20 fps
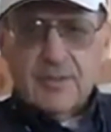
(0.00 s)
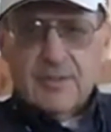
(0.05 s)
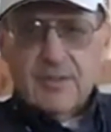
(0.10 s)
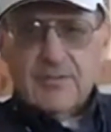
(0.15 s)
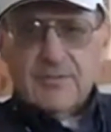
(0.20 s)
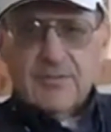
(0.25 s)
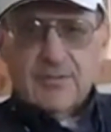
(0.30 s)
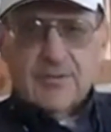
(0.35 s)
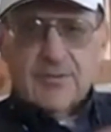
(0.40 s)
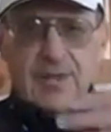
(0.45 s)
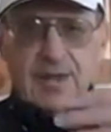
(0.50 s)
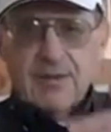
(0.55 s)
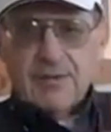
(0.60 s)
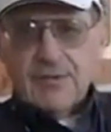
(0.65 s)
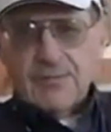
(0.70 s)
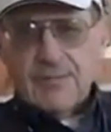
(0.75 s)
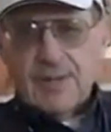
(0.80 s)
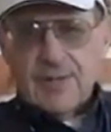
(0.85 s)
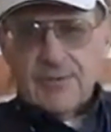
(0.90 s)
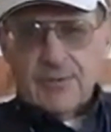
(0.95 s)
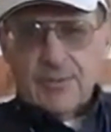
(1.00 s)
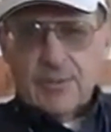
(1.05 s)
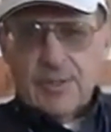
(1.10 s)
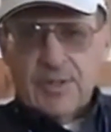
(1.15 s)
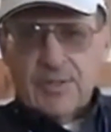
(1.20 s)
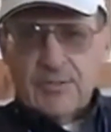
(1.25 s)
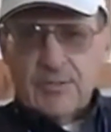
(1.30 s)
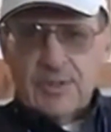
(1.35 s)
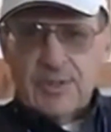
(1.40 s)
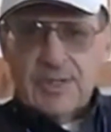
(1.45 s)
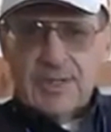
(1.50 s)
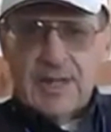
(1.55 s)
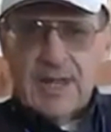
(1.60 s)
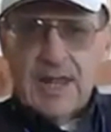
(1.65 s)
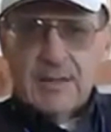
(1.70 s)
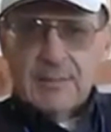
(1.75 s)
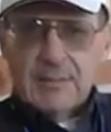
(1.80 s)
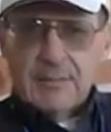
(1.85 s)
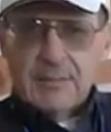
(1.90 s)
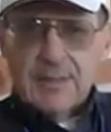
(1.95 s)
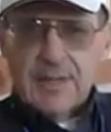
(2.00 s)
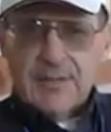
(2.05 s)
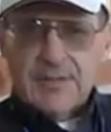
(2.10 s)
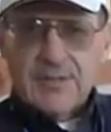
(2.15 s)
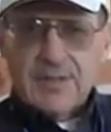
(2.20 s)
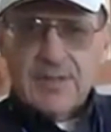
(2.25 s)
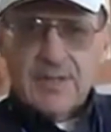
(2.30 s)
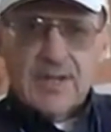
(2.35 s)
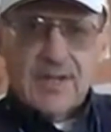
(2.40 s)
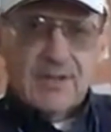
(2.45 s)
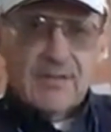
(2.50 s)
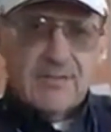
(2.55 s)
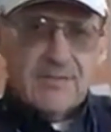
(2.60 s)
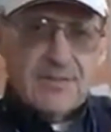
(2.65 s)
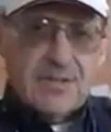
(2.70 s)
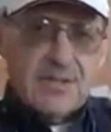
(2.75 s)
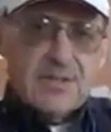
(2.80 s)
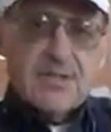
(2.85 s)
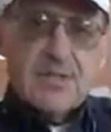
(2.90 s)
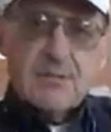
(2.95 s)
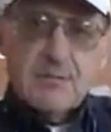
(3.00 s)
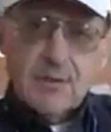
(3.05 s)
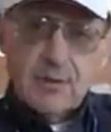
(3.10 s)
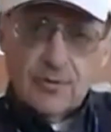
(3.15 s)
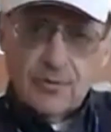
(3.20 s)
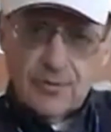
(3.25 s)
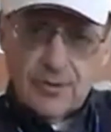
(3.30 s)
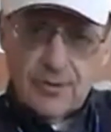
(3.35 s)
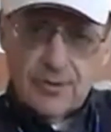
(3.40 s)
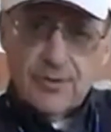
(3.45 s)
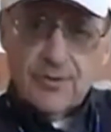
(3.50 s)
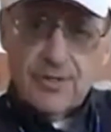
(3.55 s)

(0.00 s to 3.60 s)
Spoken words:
If you're 1,000 miles away and you're eating happy plants that have 60 minerals in it,